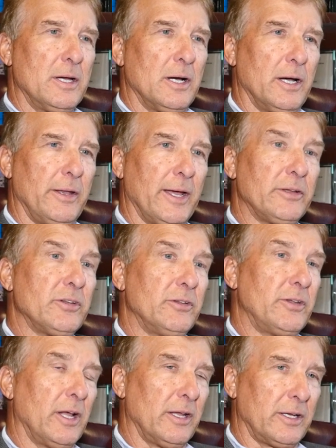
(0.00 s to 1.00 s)
And that's a
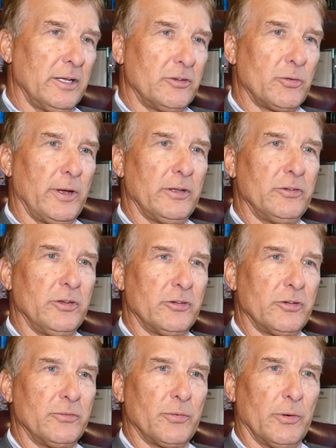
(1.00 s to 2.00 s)
delicate
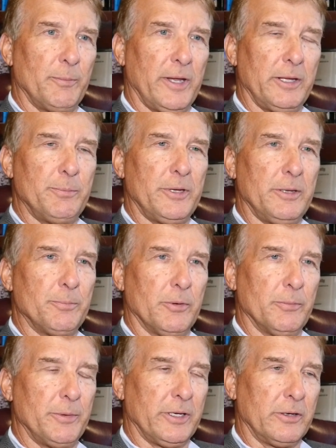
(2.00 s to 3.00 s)
transition for many
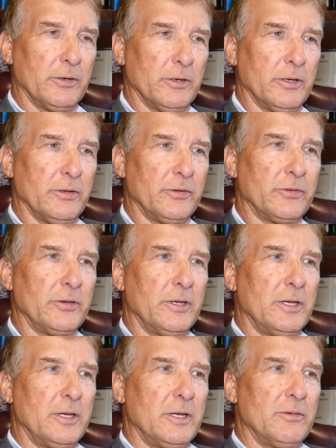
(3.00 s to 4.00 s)
people because
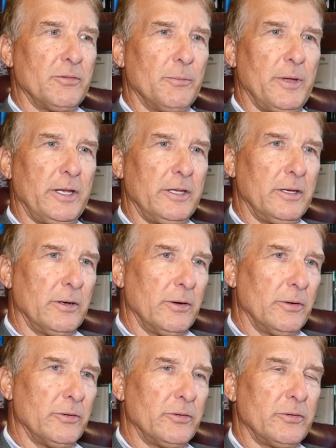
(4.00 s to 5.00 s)
for many
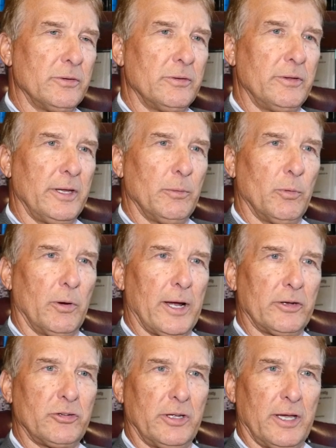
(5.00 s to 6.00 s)
years they were
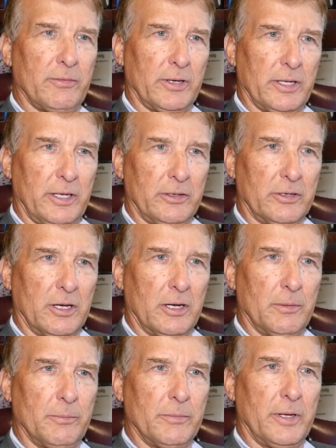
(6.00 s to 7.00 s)
actually having an
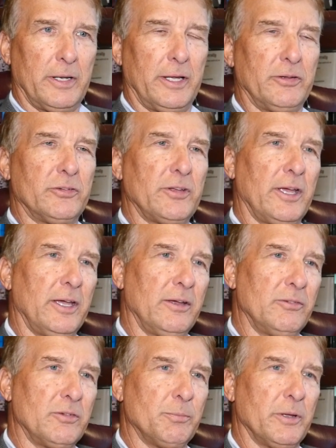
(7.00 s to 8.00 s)
income and they
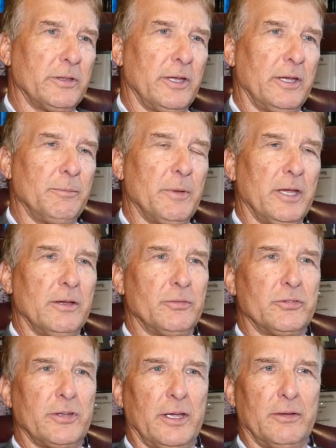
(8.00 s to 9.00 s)
saved, but they may have
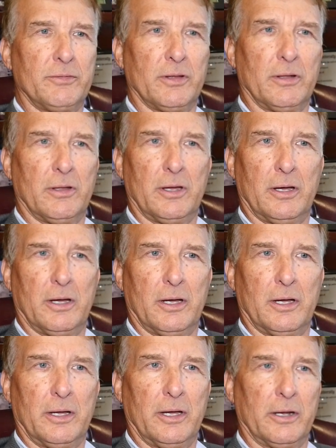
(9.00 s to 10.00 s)
saved
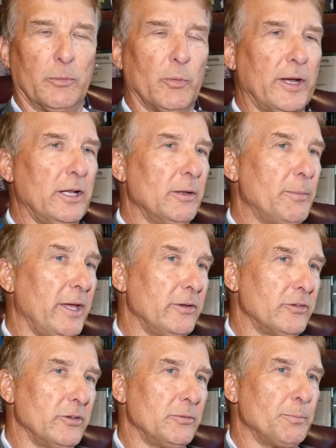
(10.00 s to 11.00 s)
on a regular
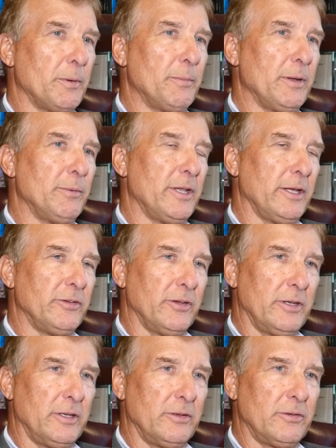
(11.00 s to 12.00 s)
basis, but maybe they
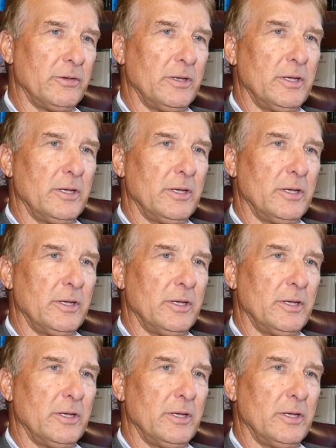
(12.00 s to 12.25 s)
didn't.